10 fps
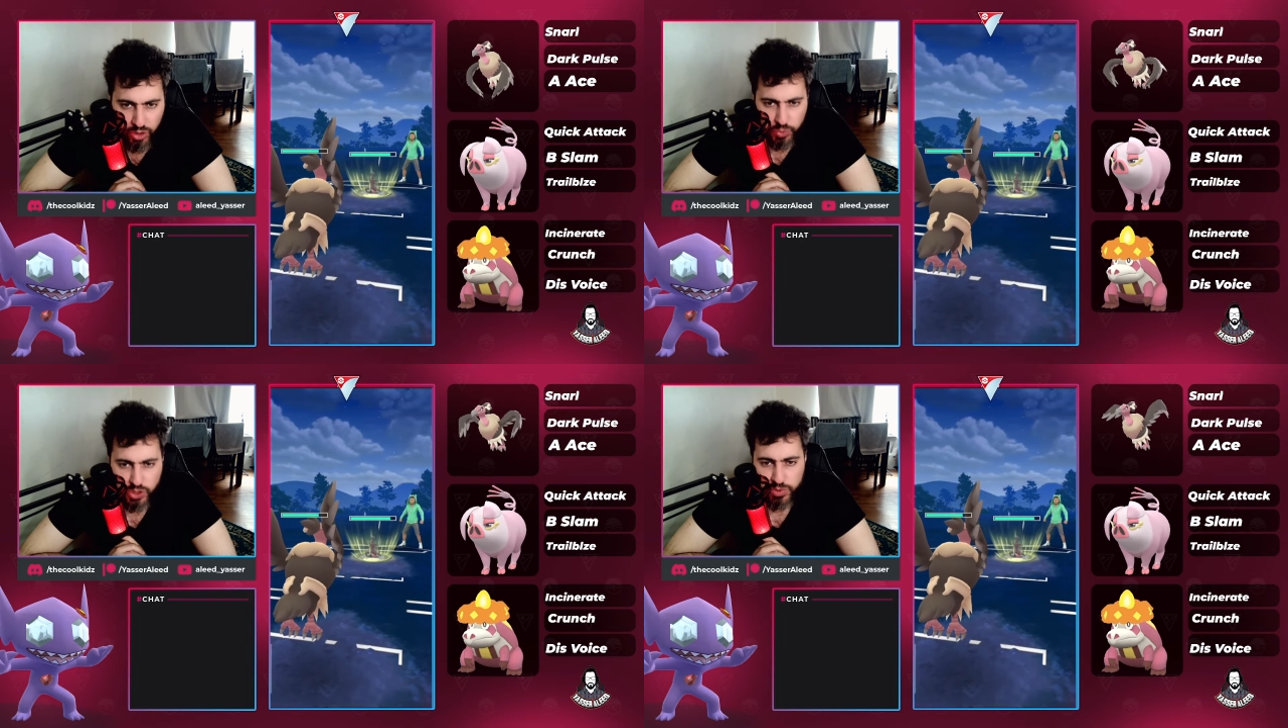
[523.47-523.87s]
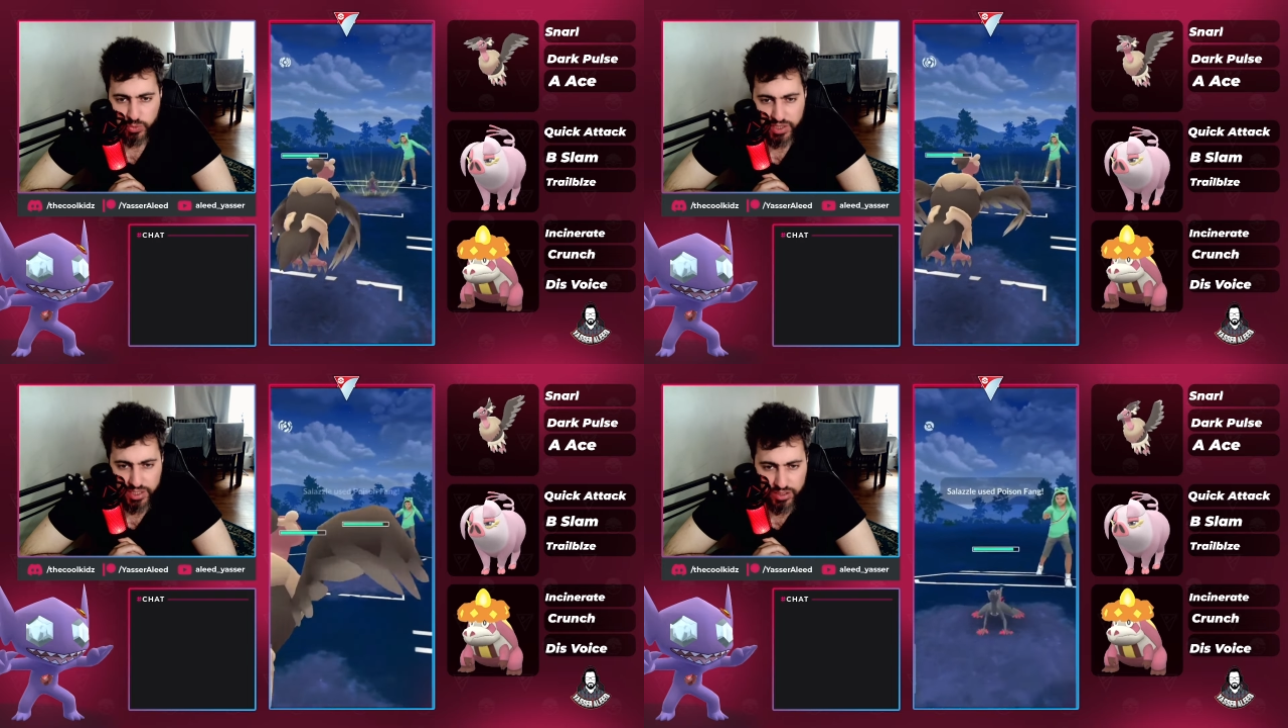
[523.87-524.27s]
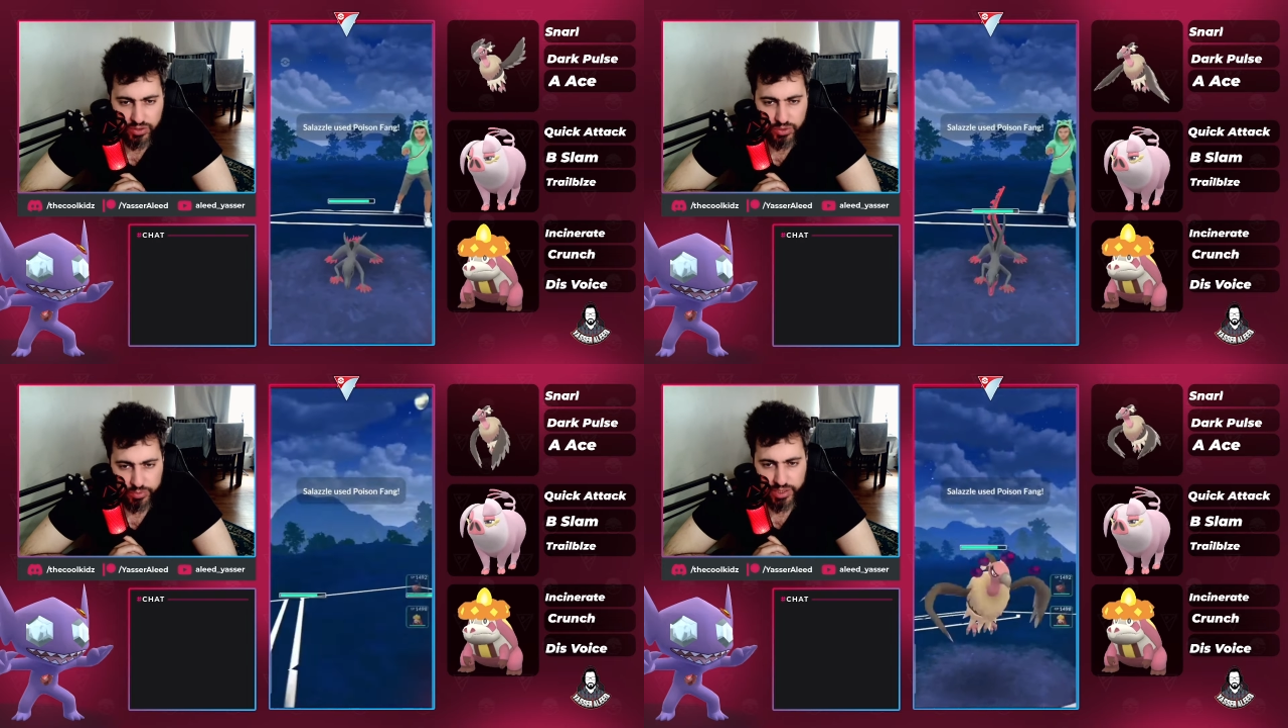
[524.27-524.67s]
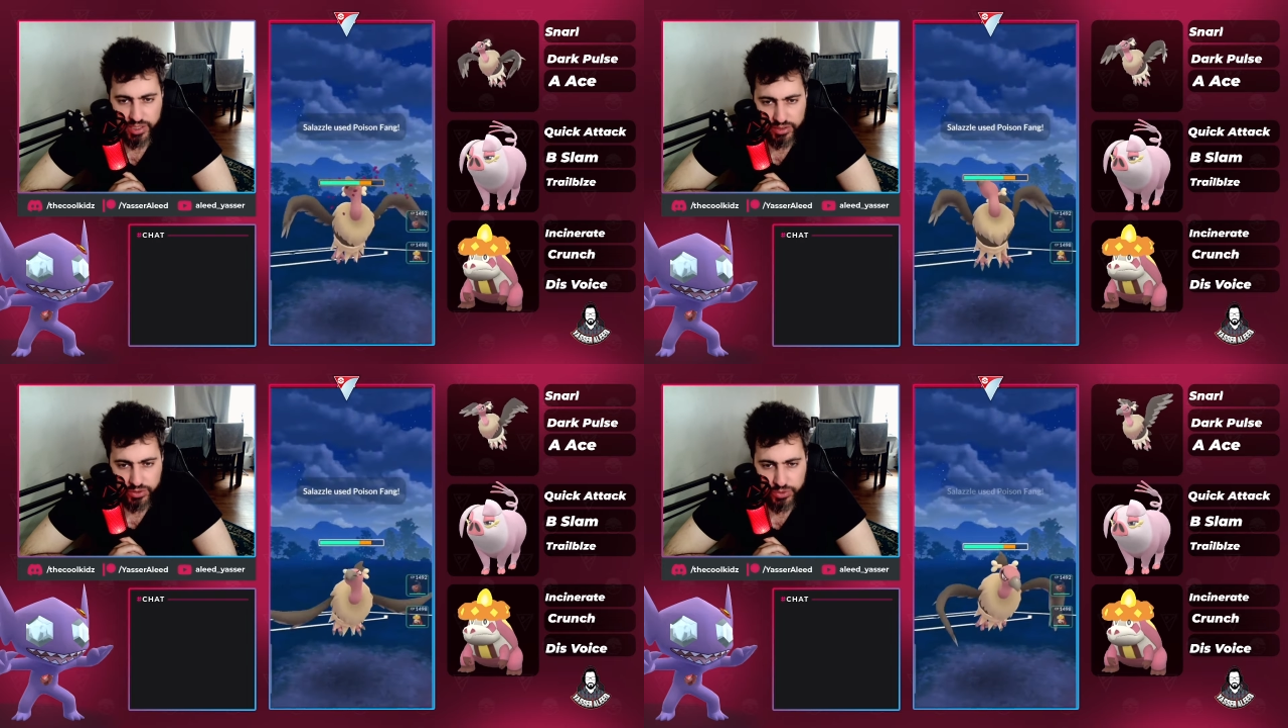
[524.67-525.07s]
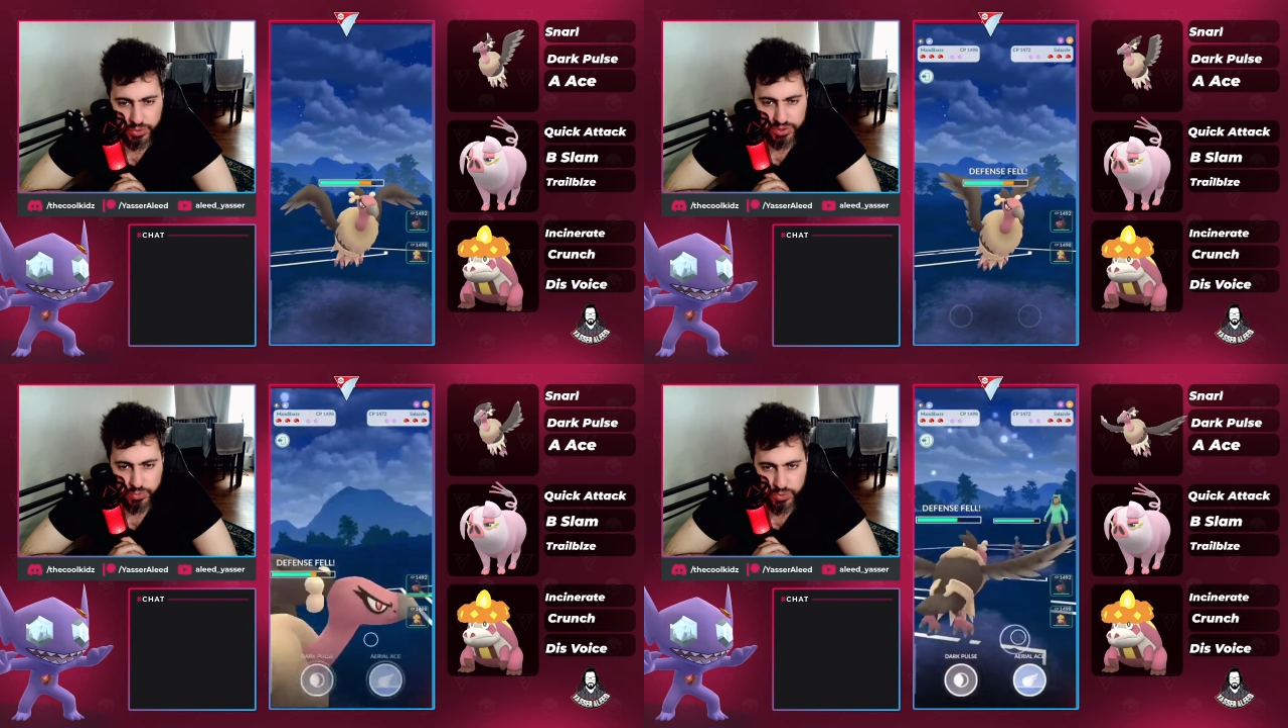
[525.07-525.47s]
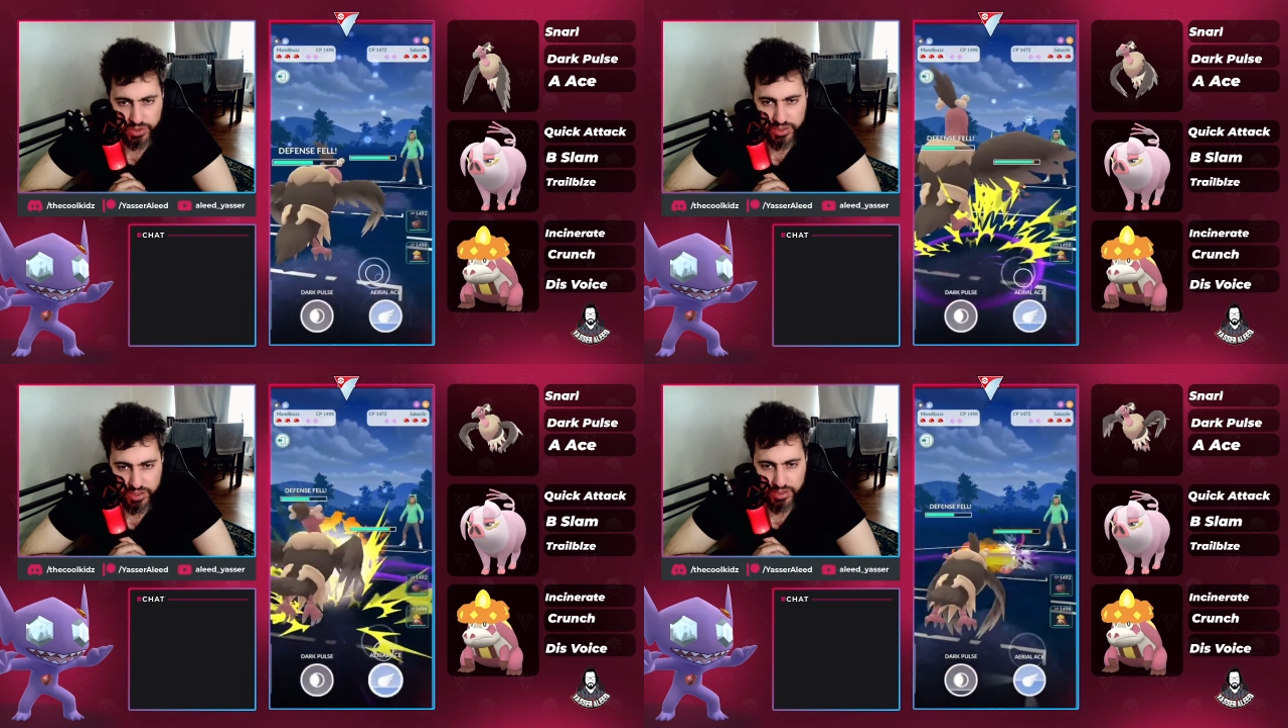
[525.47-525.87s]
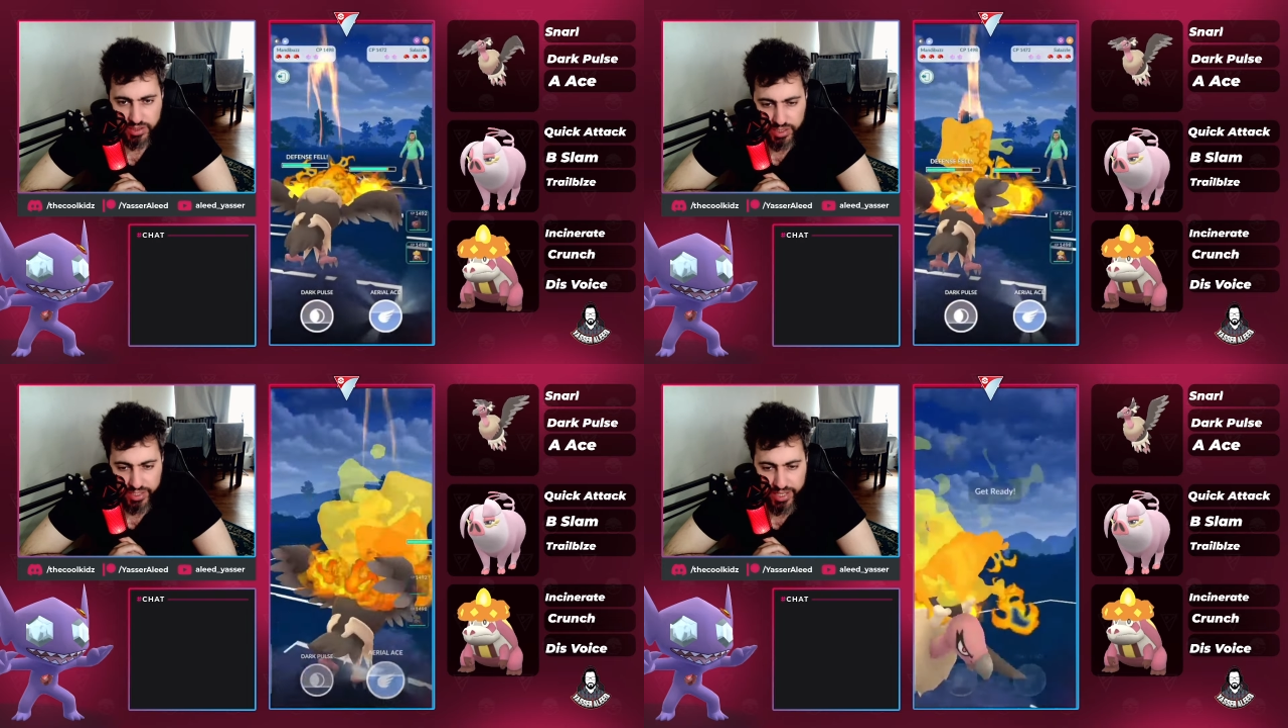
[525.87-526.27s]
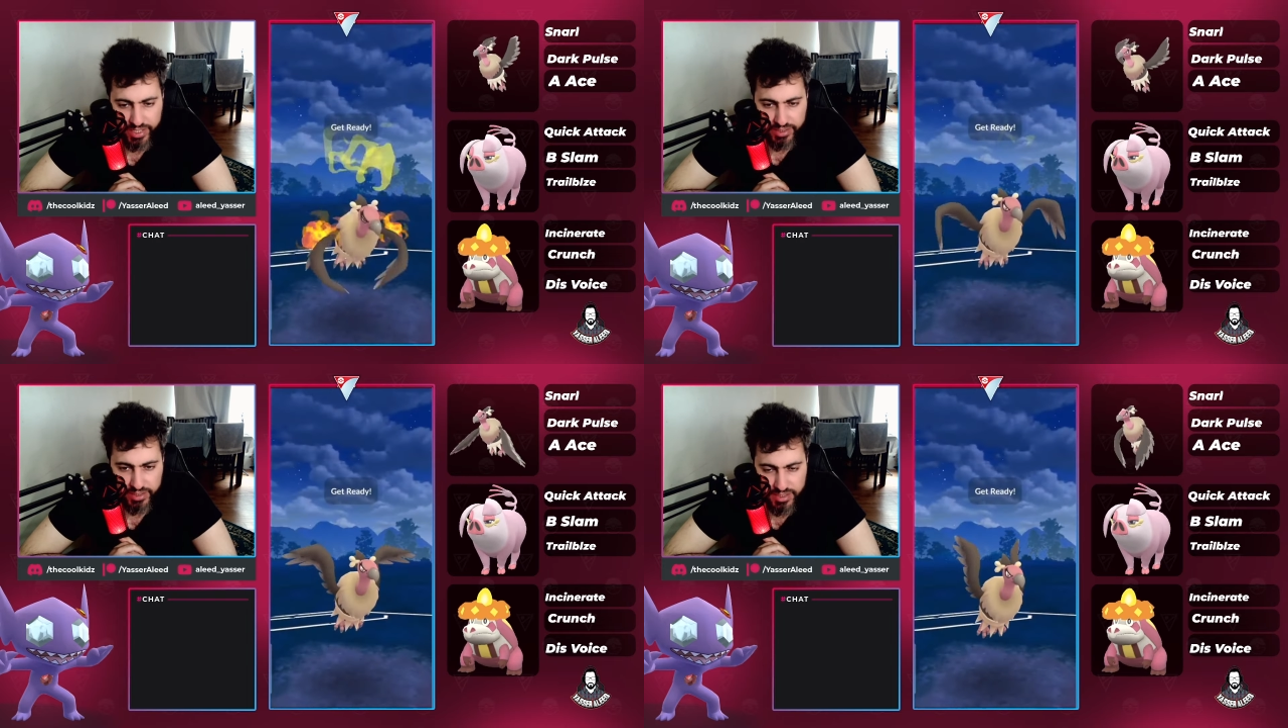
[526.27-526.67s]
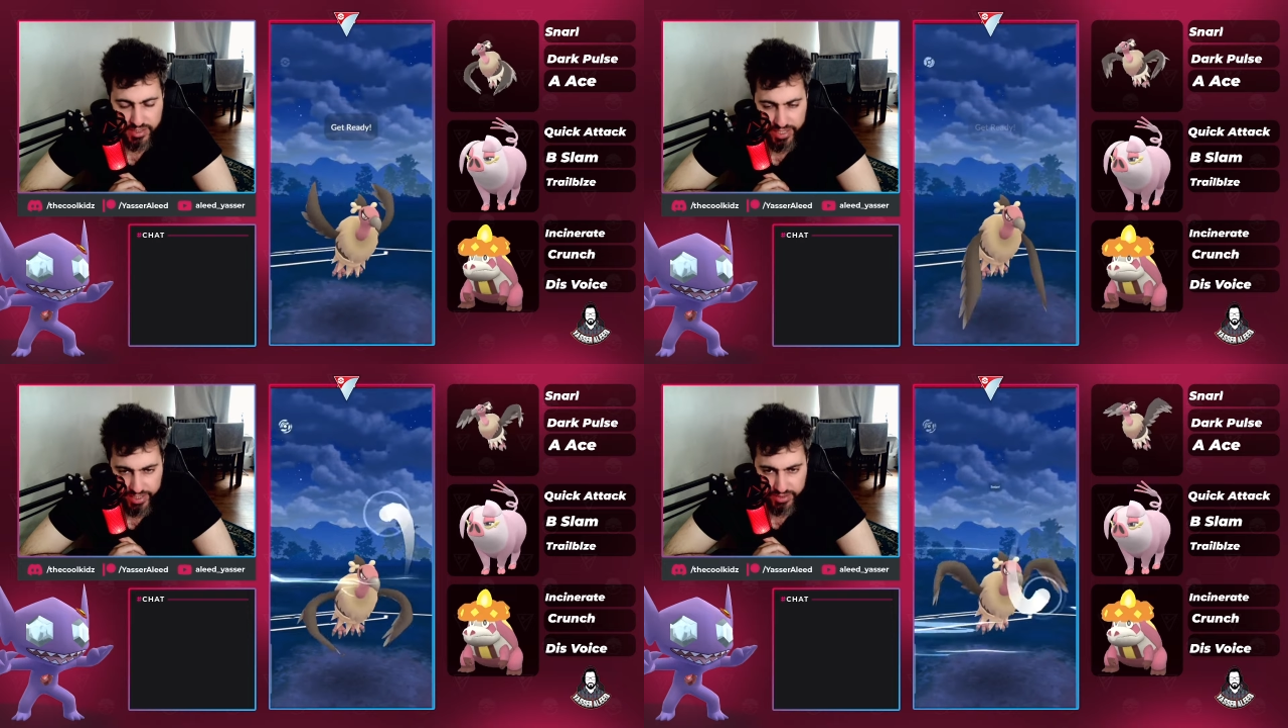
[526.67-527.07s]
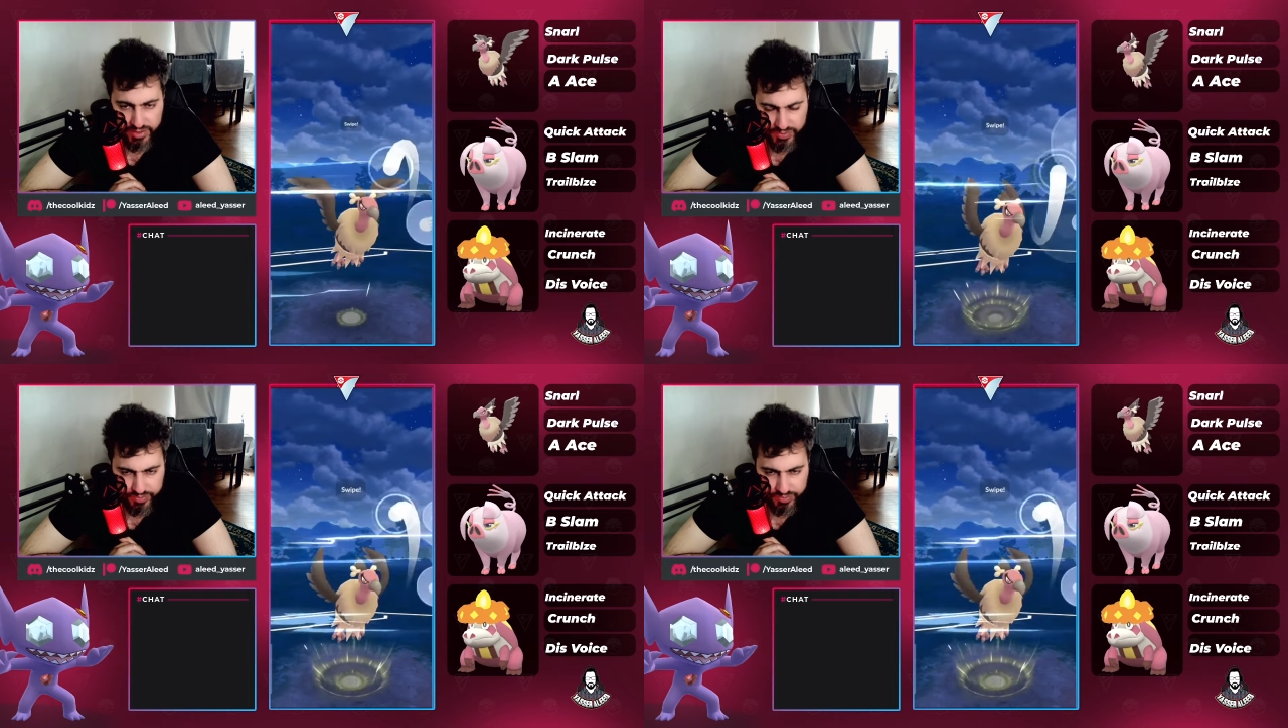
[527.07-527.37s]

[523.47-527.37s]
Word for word: Which means we can. Oh my dude, what what in the lag is that?